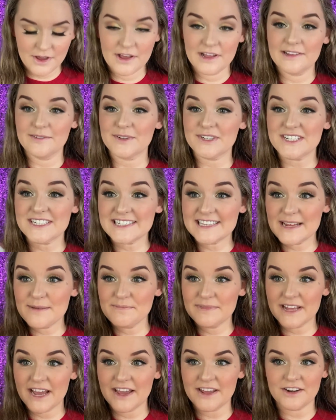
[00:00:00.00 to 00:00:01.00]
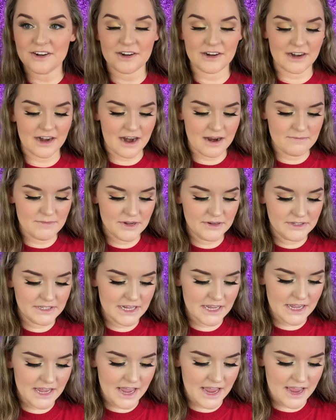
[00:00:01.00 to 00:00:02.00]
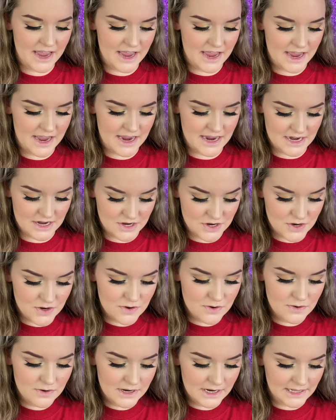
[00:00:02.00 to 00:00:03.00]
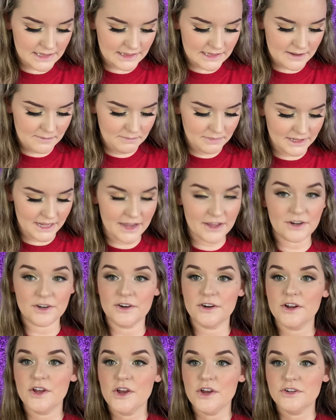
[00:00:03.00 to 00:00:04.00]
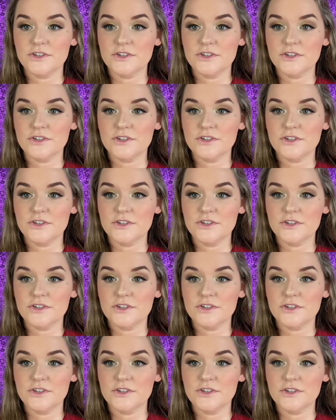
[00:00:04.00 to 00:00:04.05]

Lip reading: Which is lip liner. I'm using a nude lip liner